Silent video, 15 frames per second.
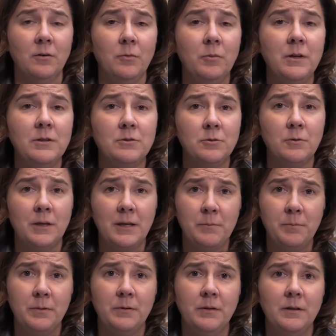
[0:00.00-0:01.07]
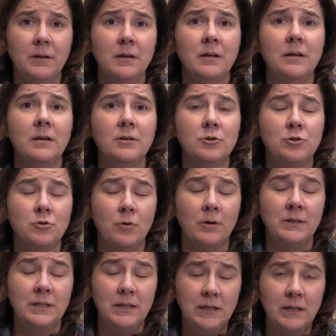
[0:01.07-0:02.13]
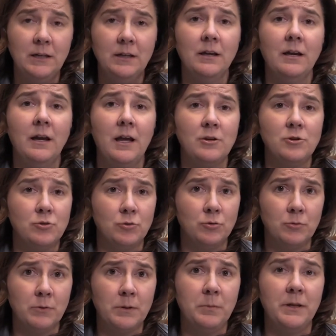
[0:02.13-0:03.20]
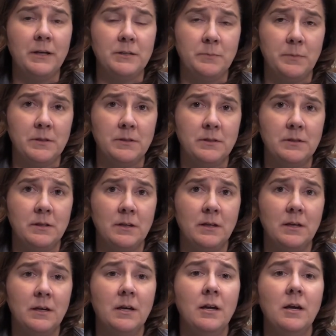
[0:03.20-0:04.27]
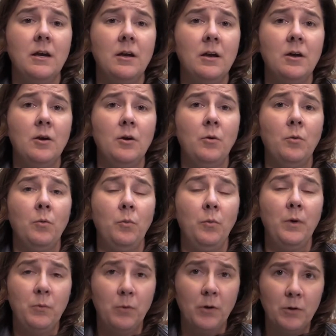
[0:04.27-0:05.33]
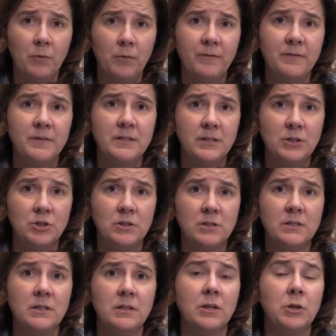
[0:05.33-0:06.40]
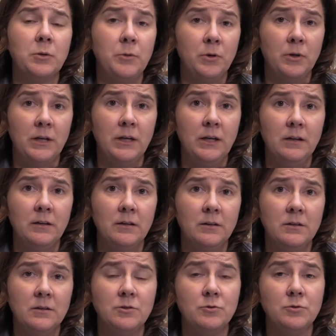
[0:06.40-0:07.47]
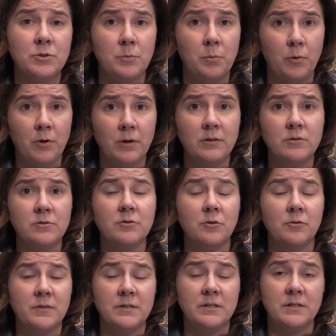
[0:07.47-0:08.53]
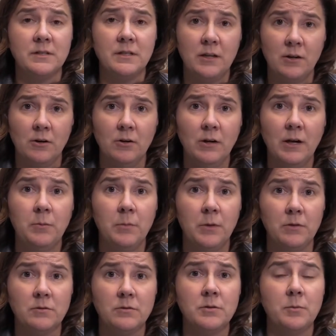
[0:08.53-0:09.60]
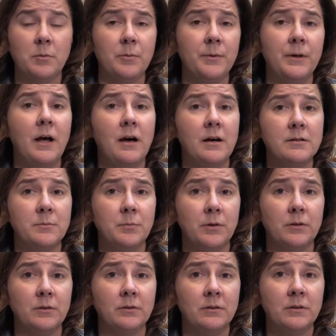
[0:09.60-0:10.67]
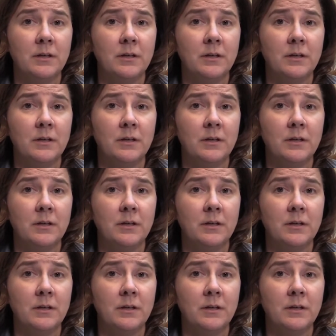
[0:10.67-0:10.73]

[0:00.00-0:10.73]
We do hip, knee, and shoulder replacements. We work with physicians in the community to support their services here at Millard Suburban Hospital.